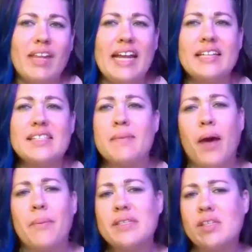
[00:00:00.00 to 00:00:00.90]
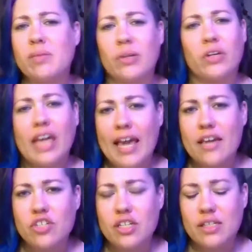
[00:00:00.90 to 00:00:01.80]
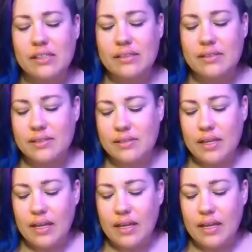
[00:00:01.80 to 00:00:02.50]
And it's about miscommunications.